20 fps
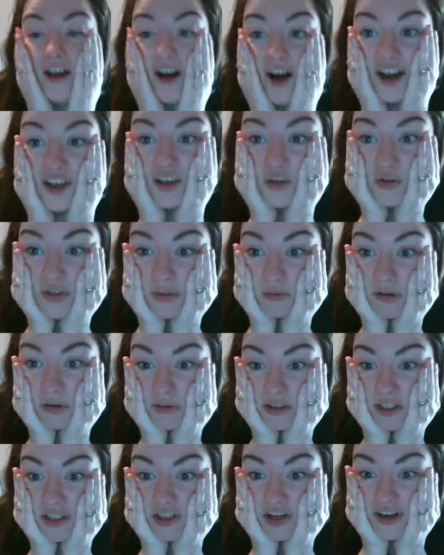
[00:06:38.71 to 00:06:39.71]
I used to be
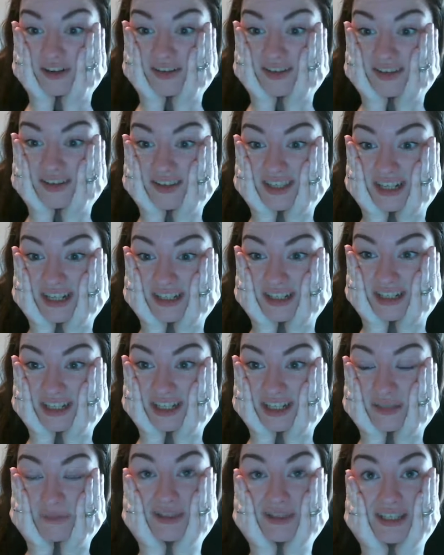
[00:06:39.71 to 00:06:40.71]
able to talk succinctly.
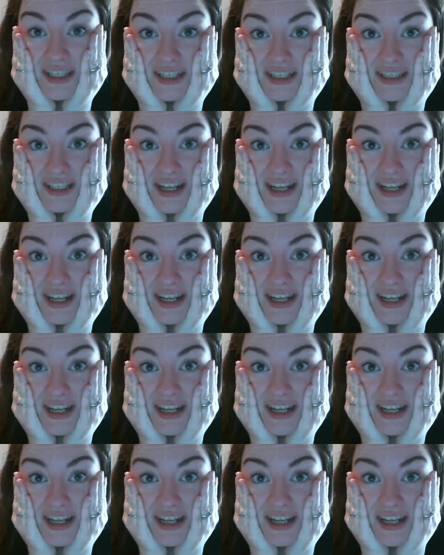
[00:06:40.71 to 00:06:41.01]
It's been six